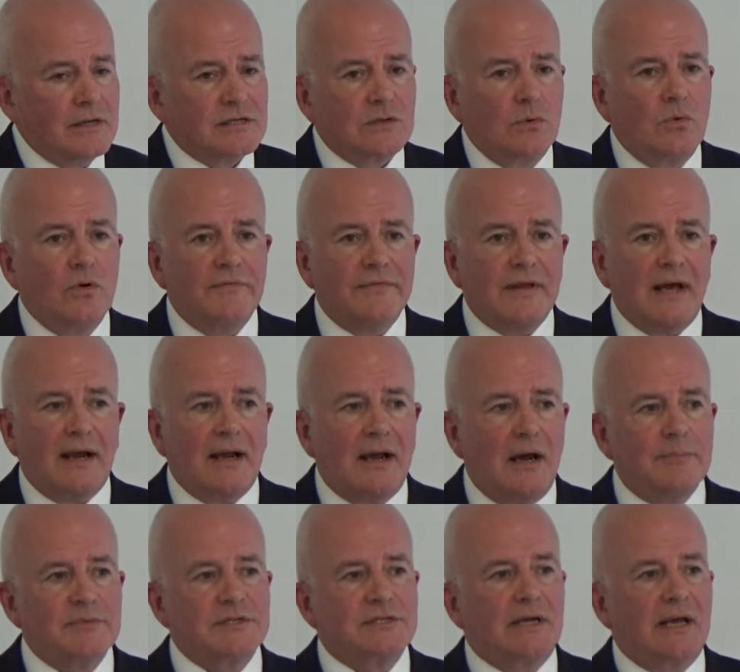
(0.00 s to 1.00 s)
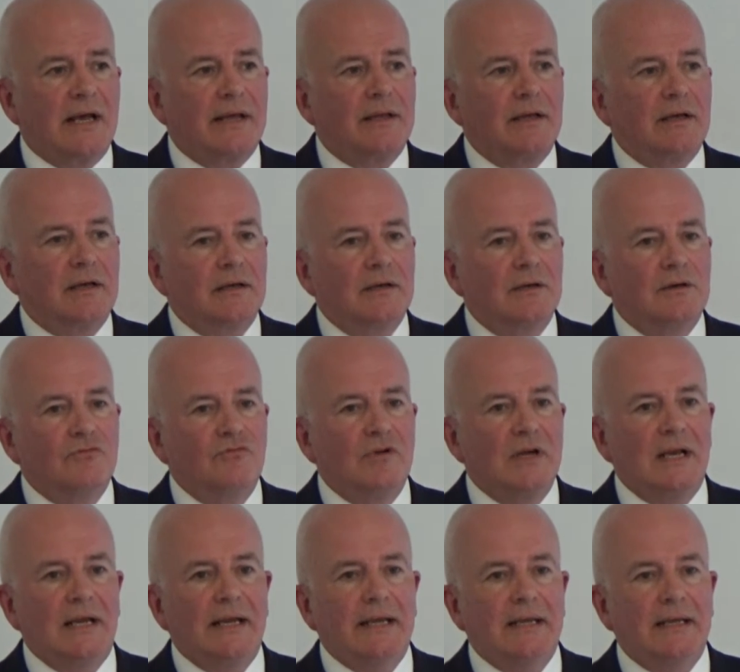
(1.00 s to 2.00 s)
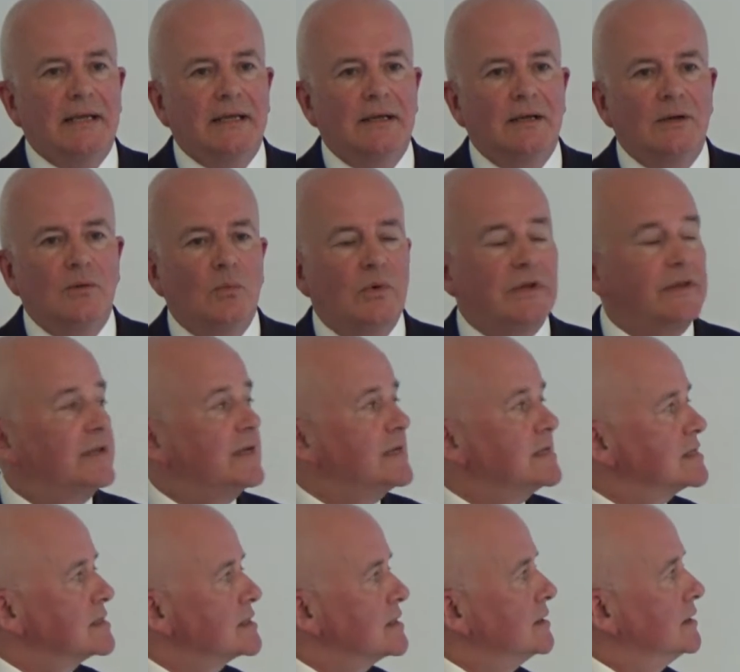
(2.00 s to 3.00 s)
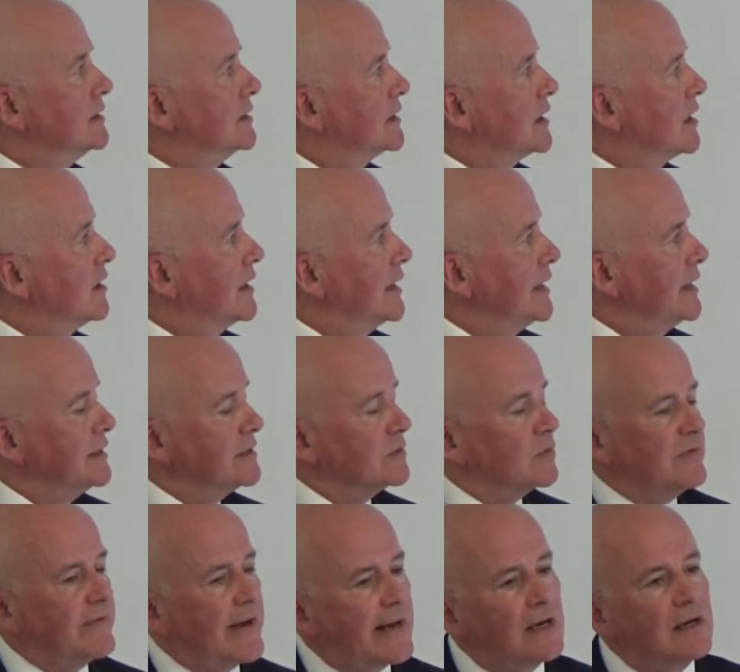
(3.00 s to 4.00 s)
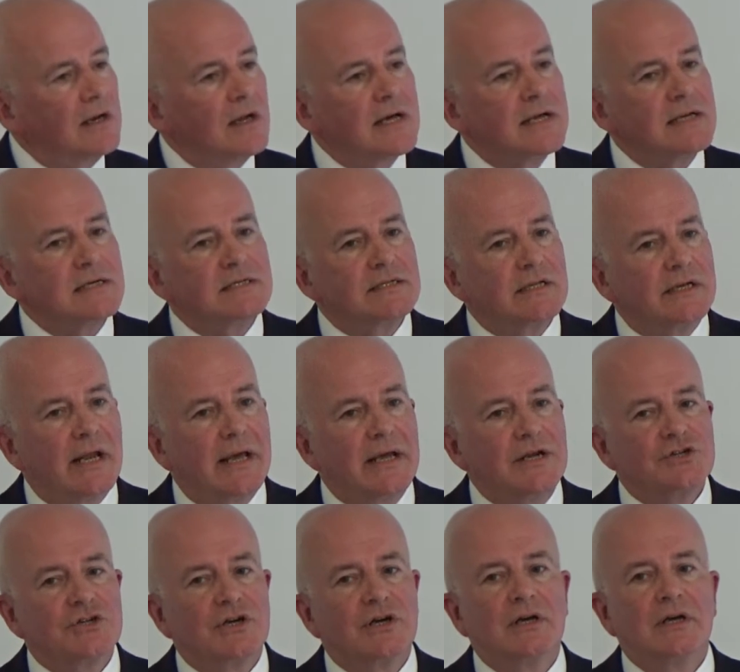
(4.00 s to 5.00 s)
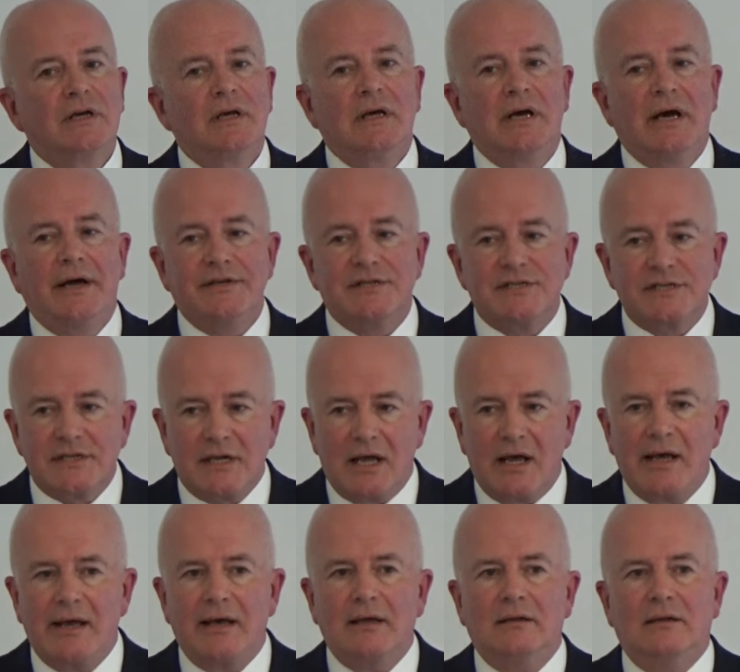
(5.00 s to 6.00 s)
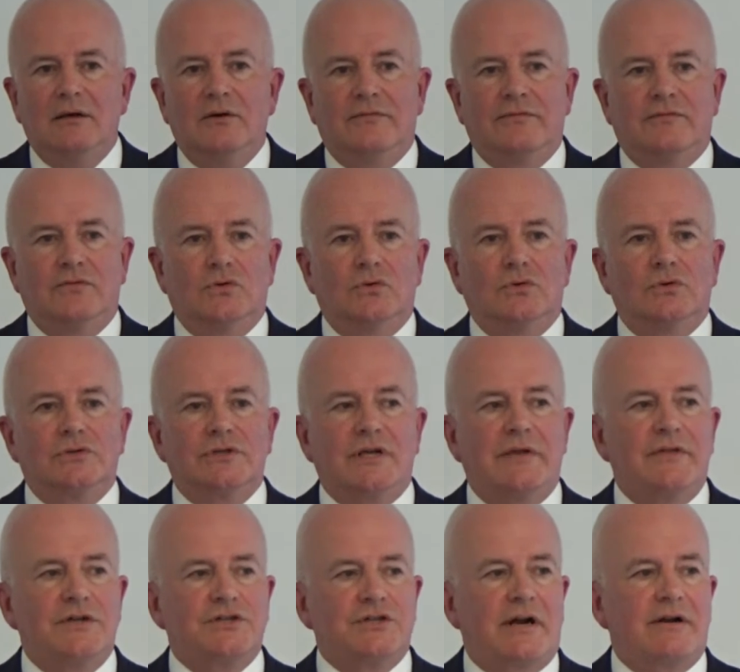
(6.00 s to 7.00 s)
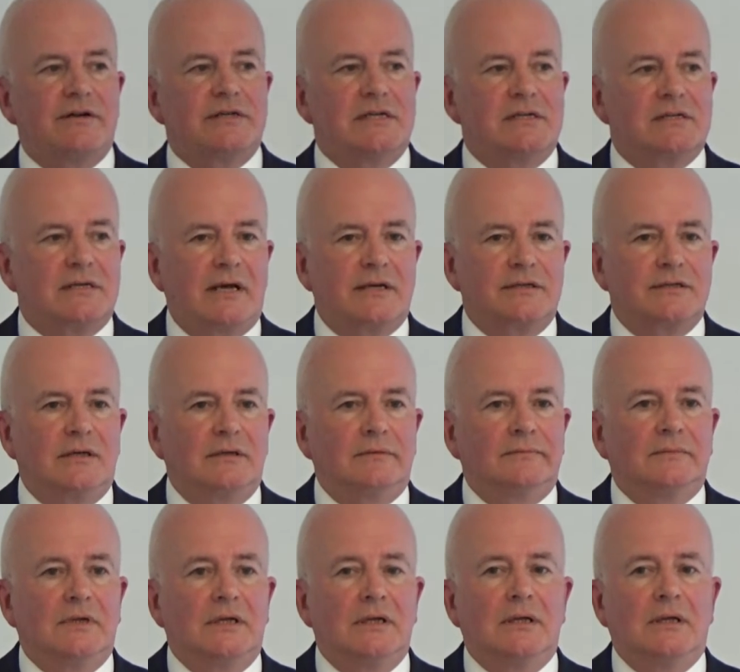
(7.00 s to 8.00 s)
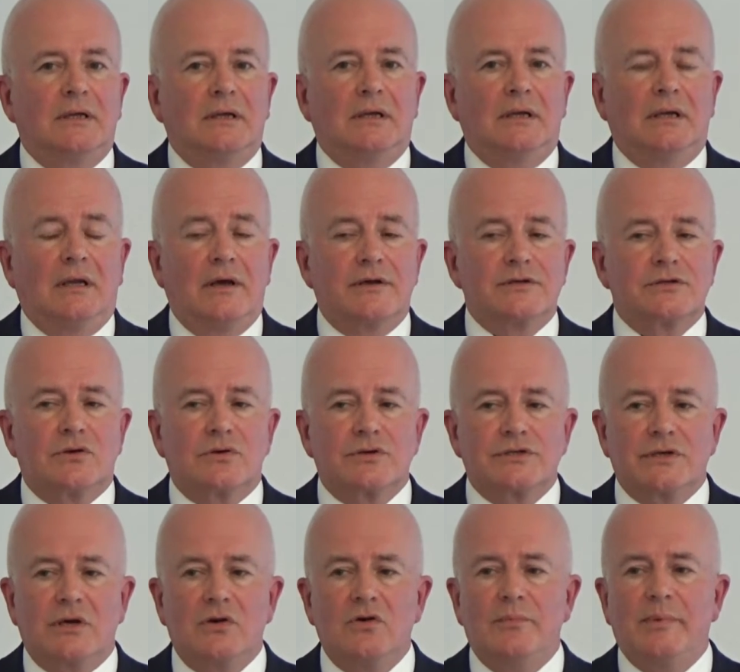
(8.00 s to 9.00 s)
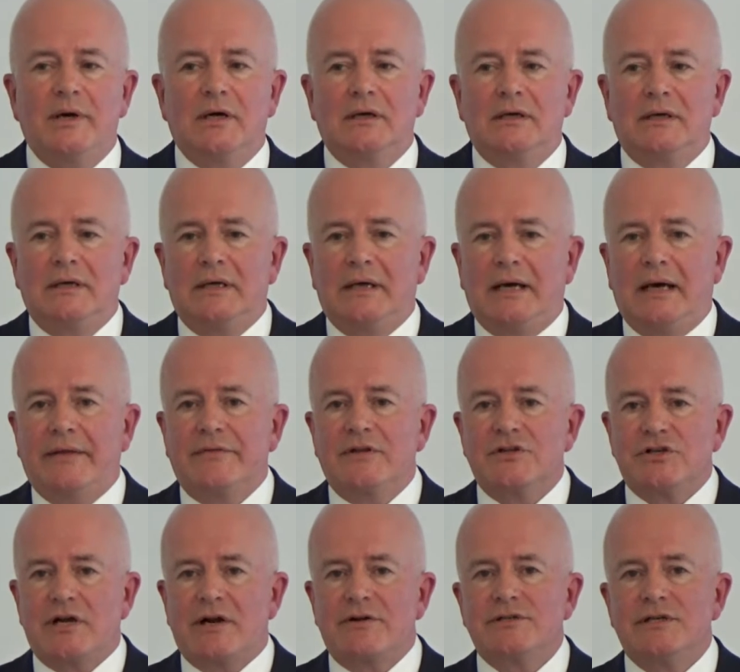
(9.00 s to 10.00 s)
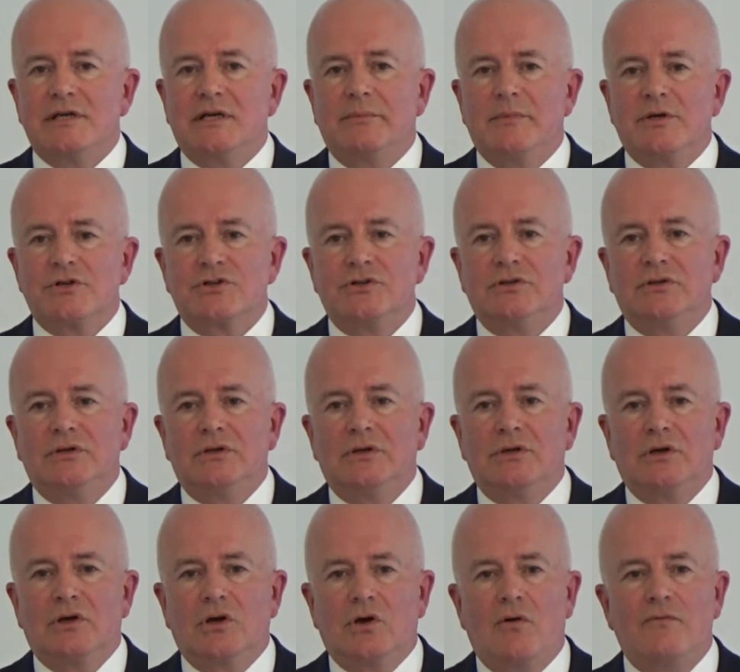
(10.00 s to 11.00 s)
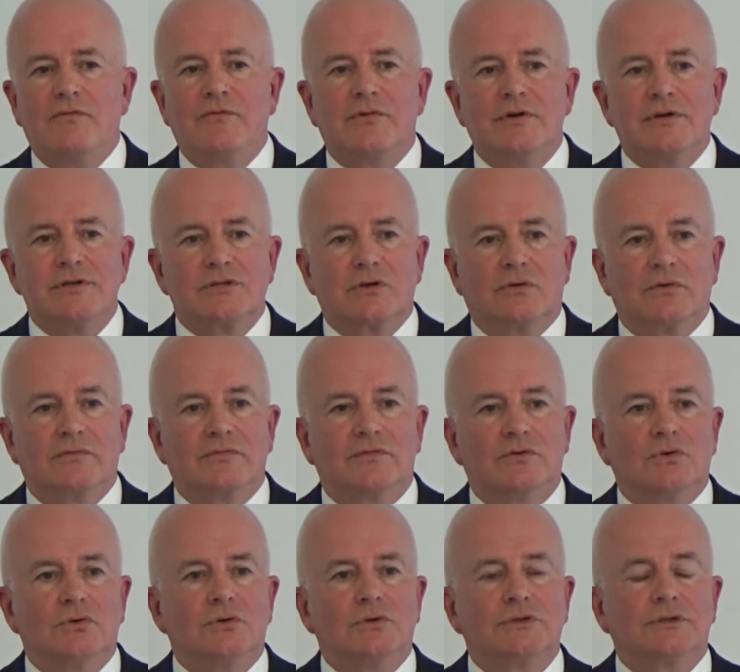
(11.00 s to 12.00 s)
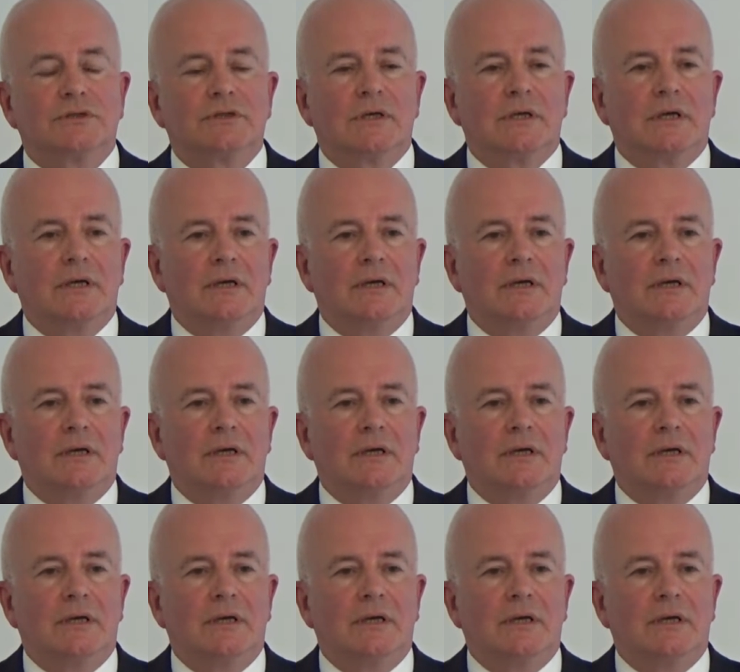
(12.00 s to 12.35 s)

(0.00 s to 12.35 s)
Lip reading: So all of that comes together really with this guide. We've analysed the nature and scale of fraud in the charity sector. Last October at the Charity Commission Conference on Fraud,